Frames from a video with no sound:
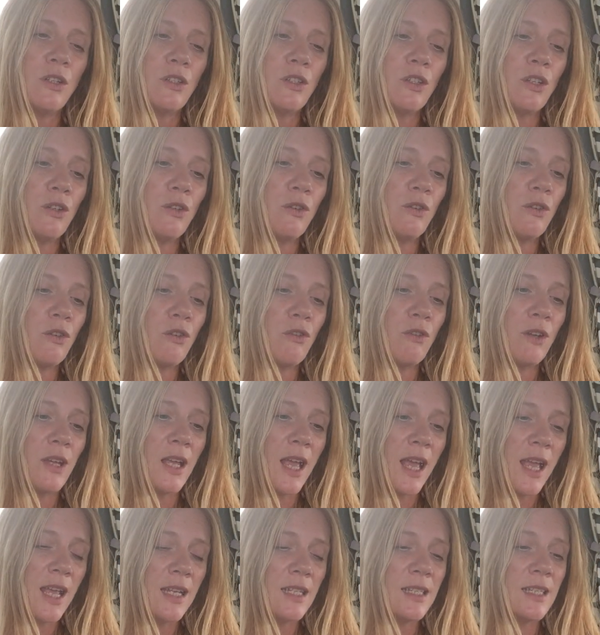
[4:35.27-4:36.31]
to
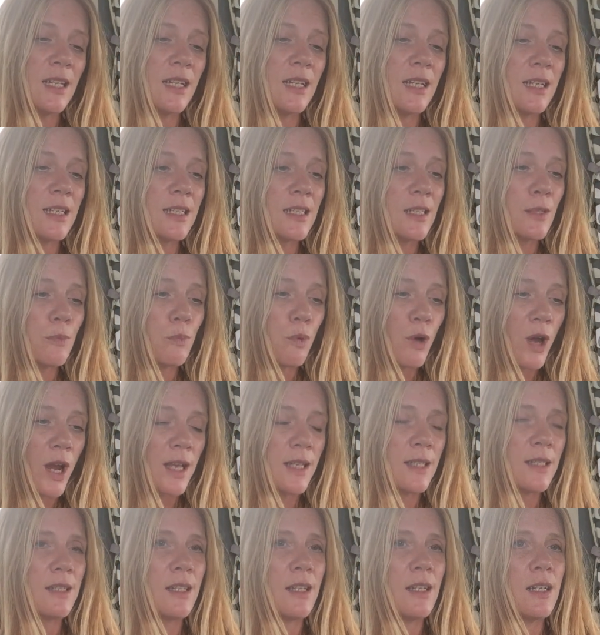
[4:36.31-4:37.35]
create and
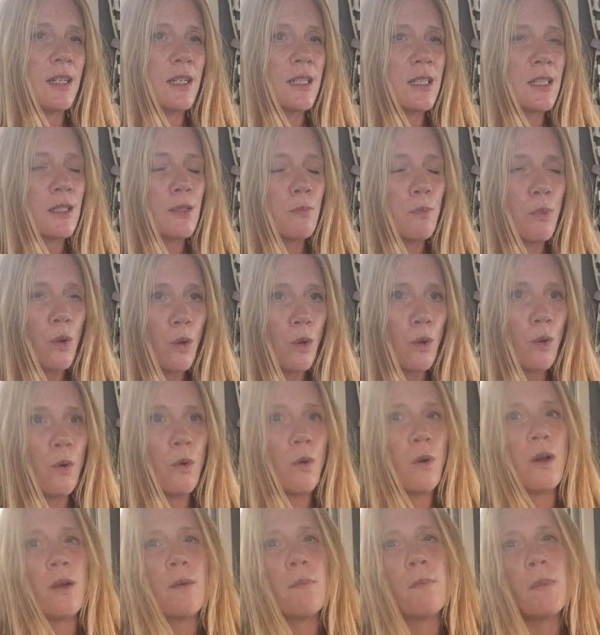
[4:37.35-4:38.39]
express and
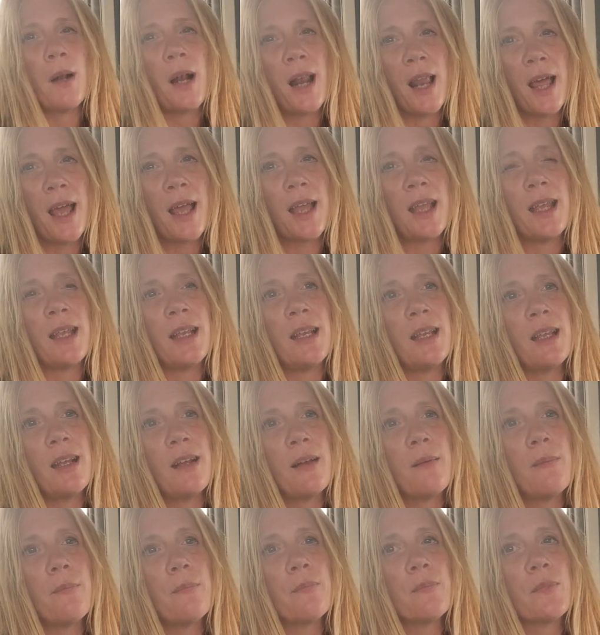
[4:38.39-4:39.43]
explore and play
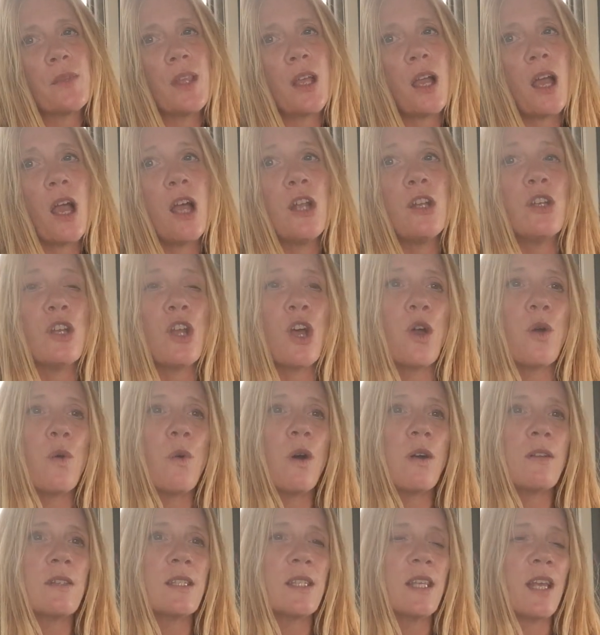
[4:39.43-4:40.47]
and know
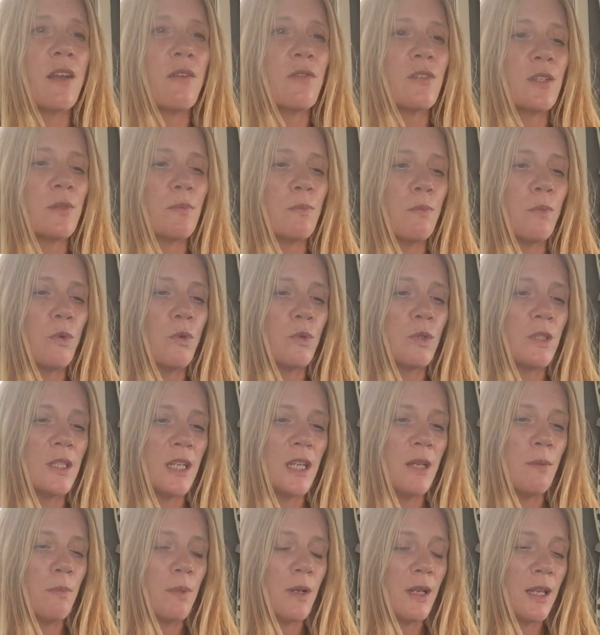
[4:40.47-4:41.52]
ourselves more
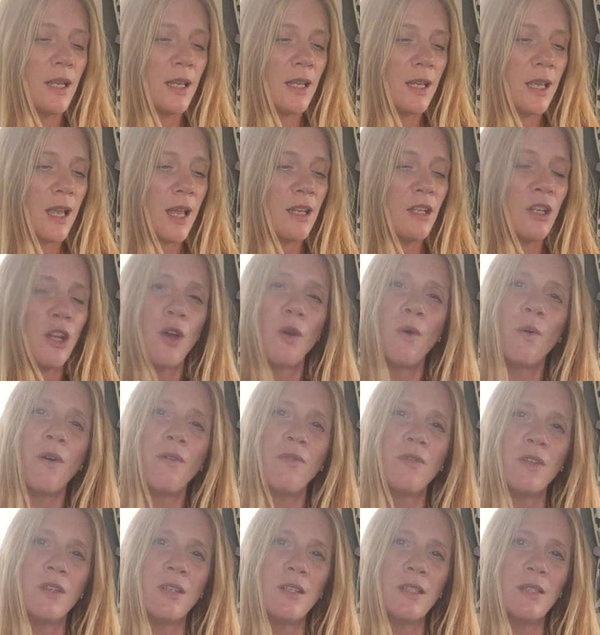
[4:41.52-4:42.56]
deeply and know
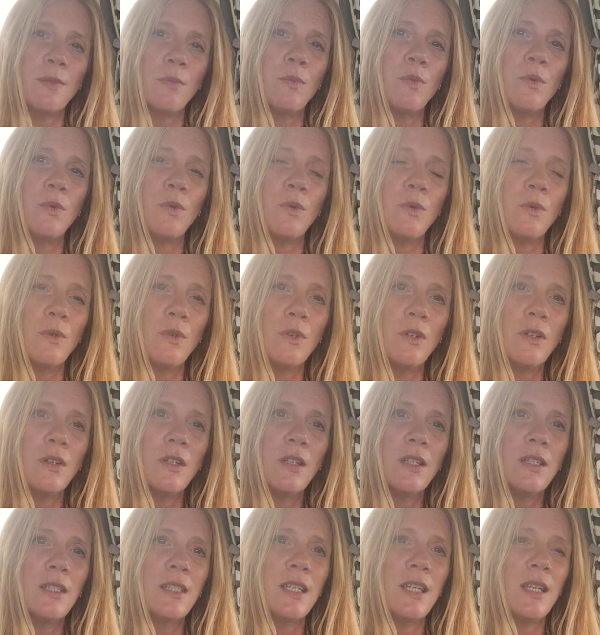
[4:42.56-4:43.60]
others more
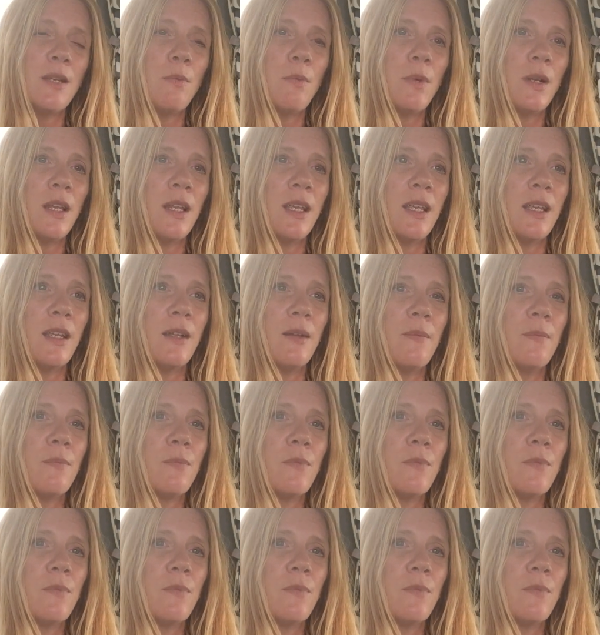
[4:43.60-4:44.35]
deeply.